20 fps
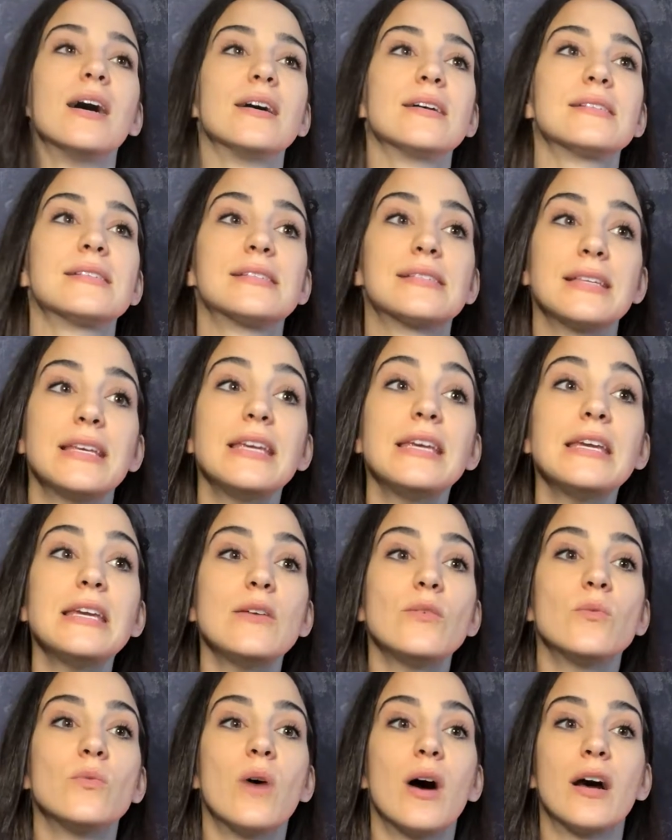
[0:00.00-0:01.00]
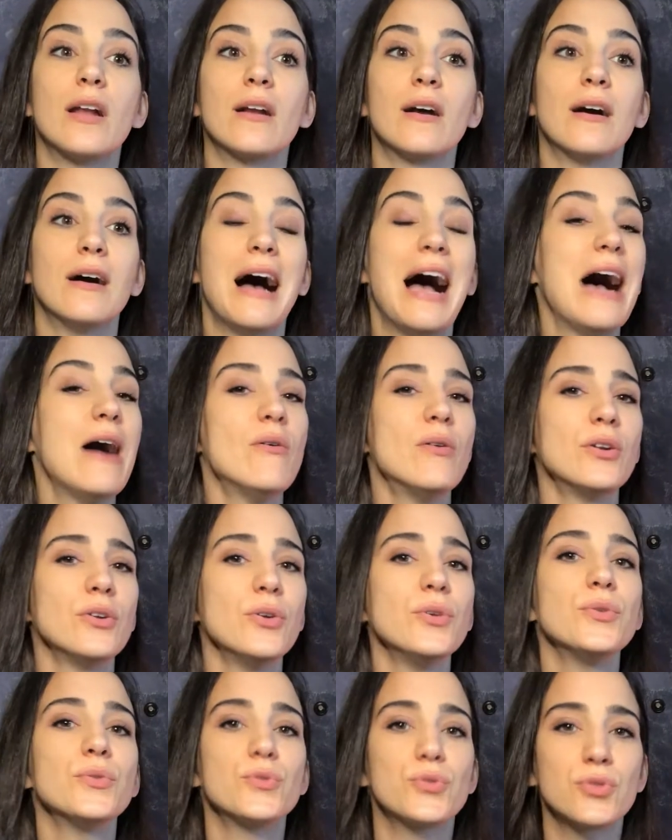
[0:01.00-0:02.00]
See how are you
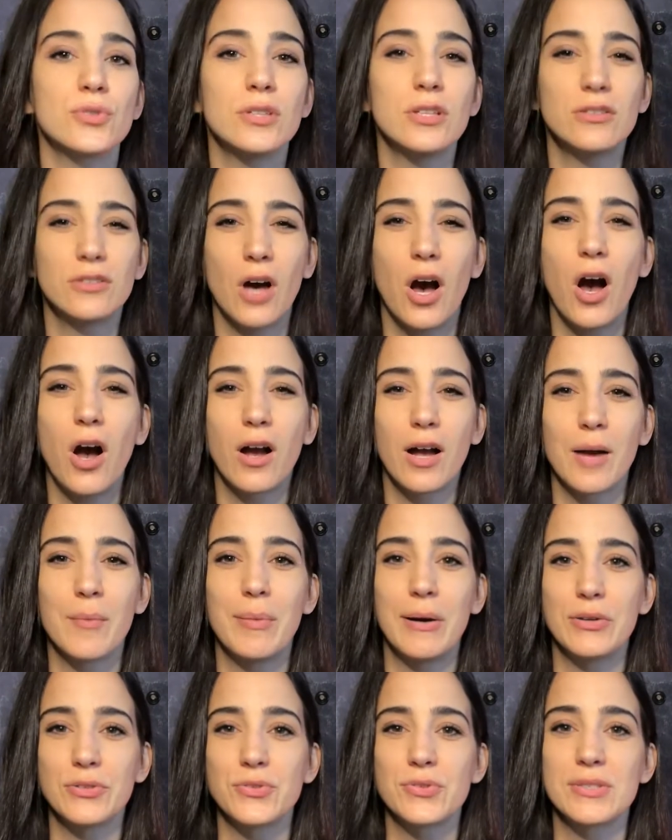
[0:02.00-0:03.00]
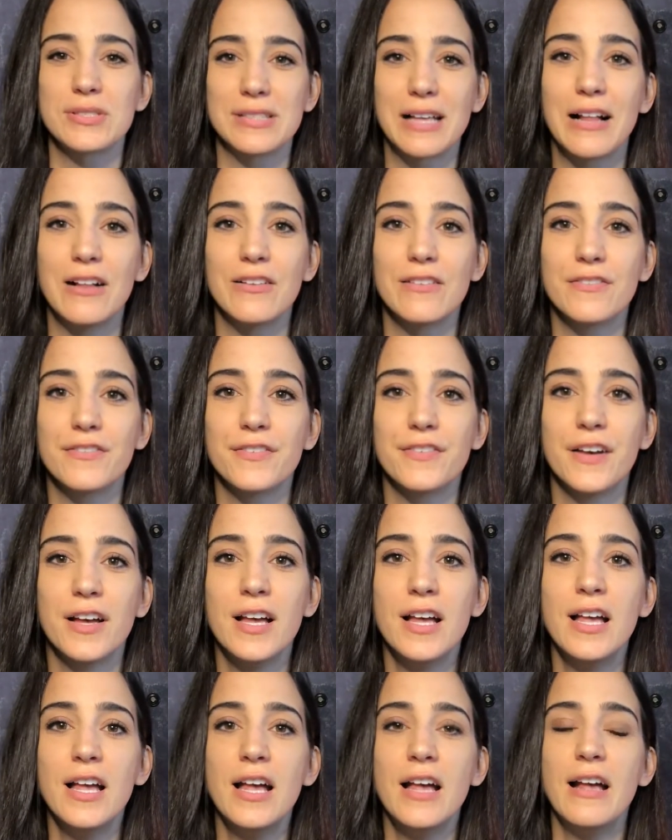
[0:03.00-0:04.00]
usually talk about yourself
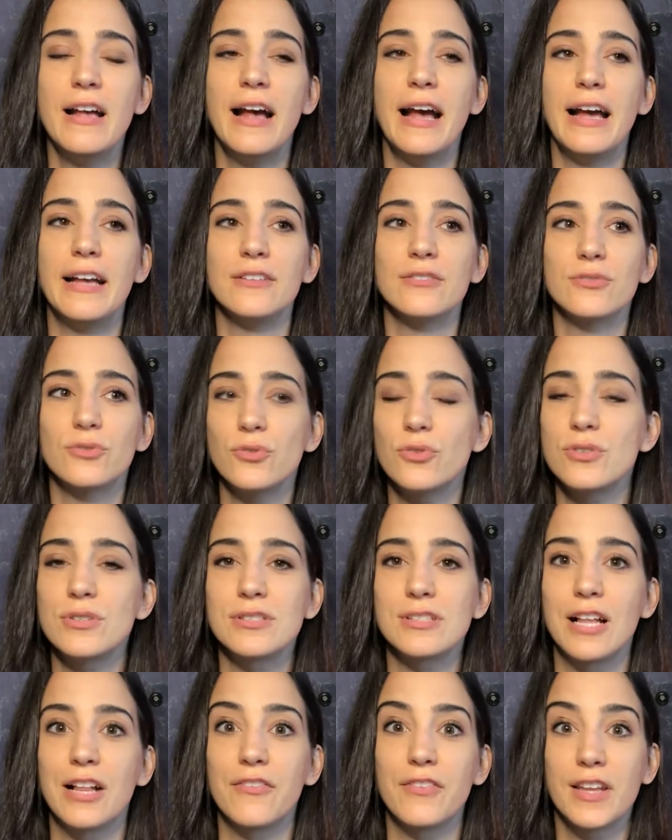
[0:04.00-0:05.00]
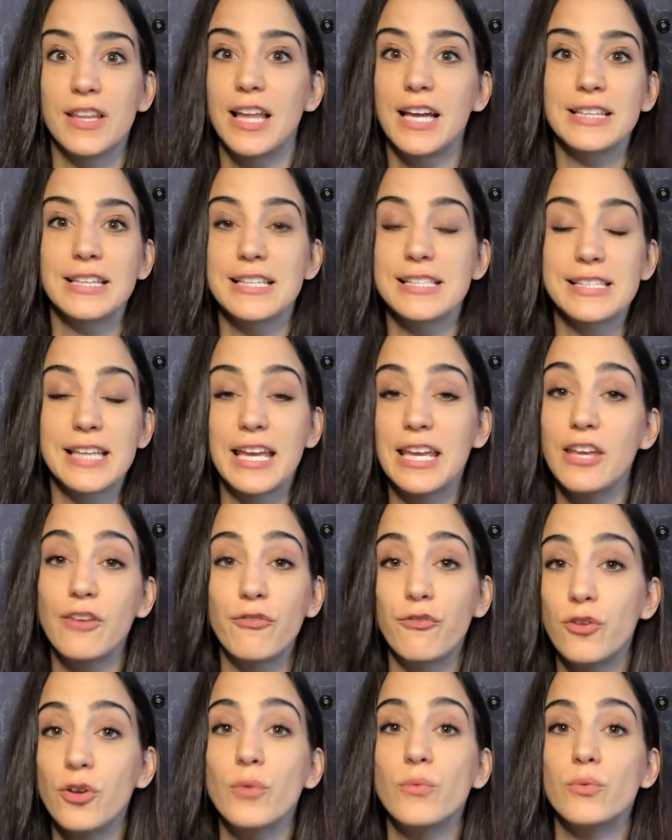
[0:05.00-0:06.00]
and to yourself. And like they say,
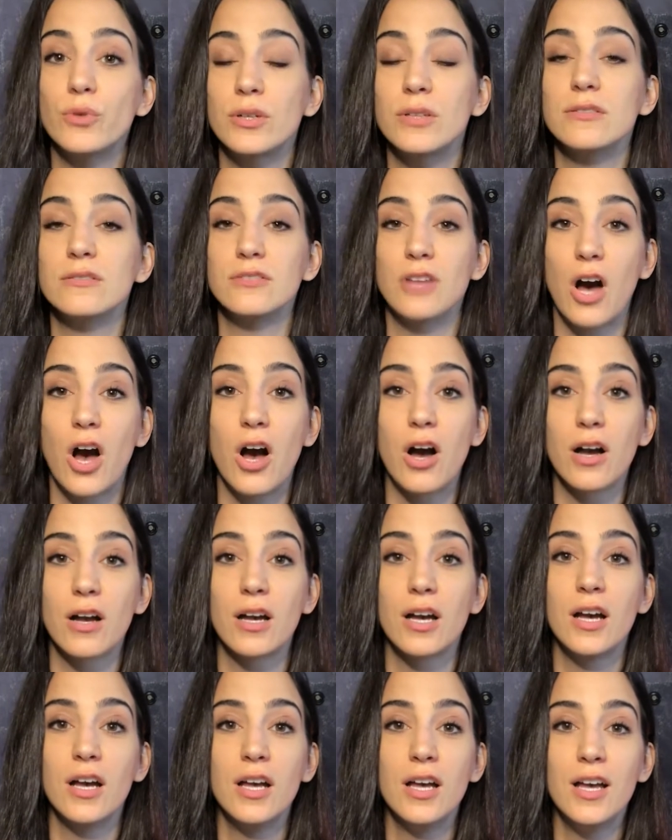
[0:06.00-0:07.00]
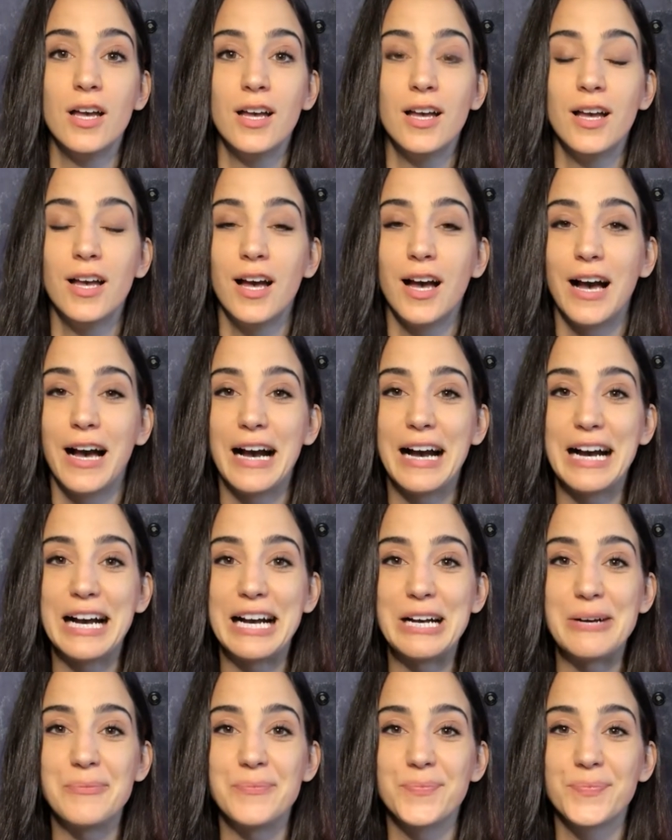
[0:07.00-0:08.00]
if you wouldn't talk
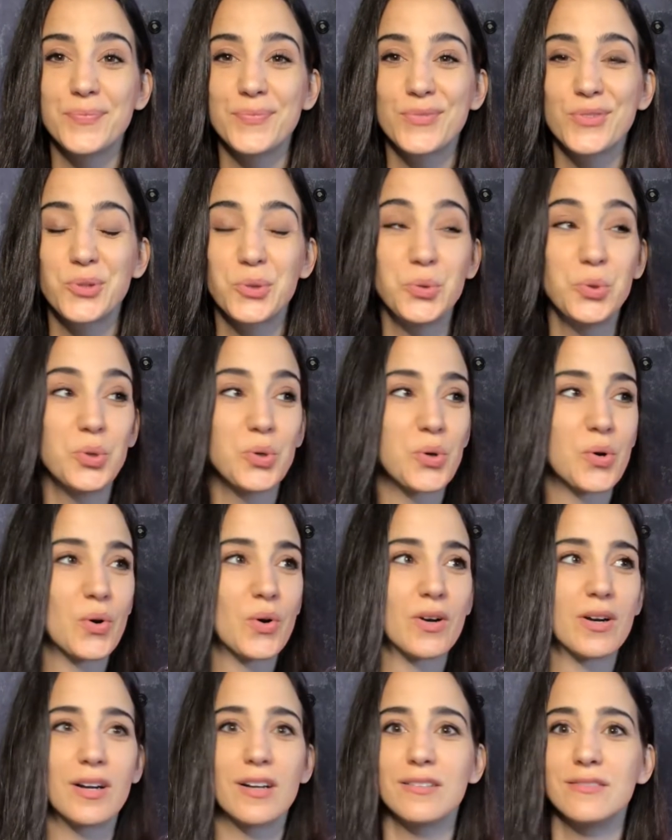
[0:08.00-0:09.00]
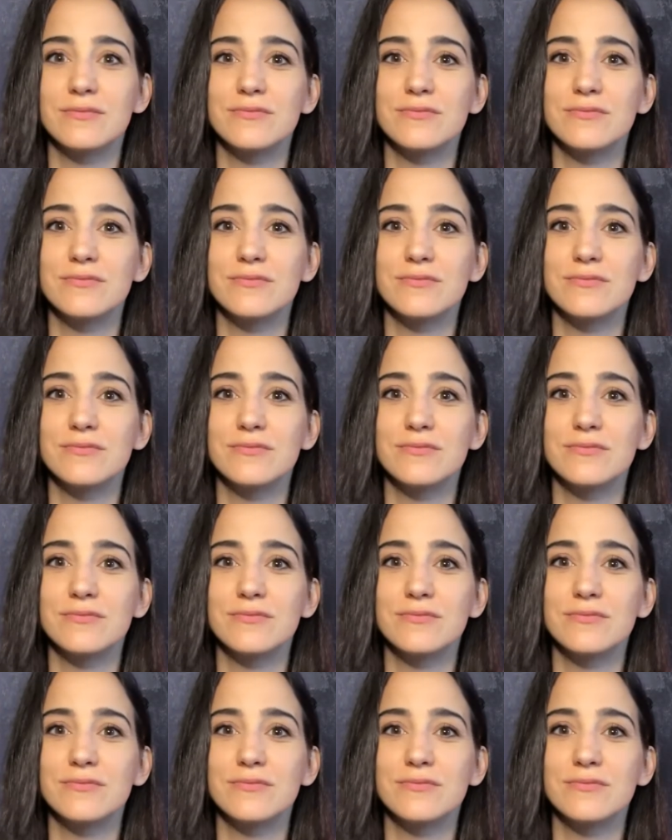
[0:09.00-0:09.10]
to your